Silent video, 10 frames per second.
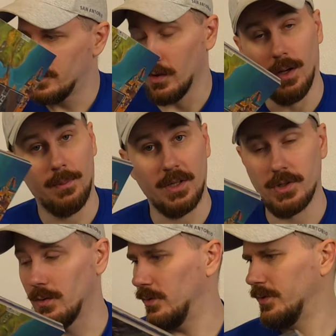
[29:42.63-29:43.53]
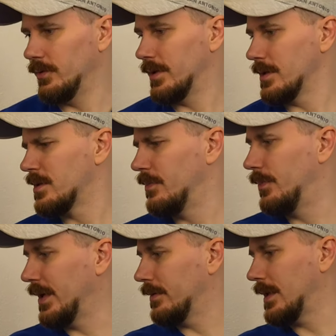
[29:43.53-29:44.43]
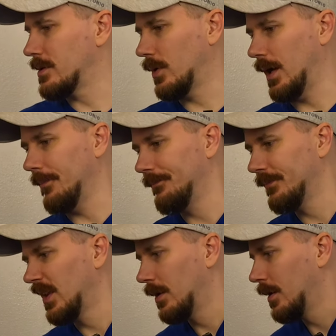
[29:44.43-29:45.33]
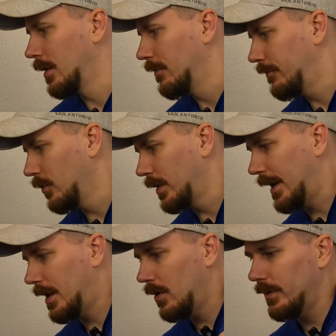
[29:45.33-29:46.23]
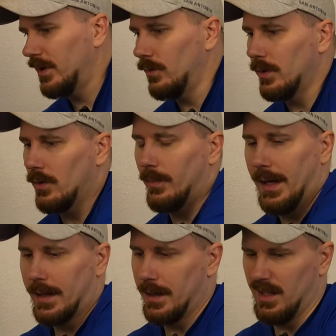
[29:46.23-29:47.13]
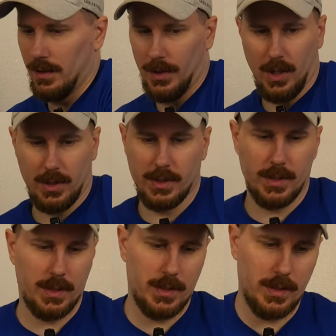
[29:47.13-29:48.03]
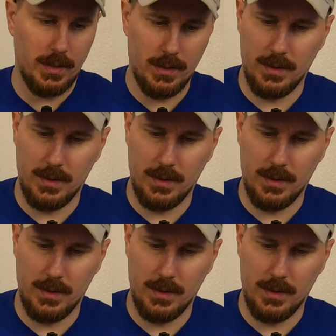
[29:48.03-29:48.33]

So I'm not sure what we'll do with this, but that's okay. For now, it will go back in the box.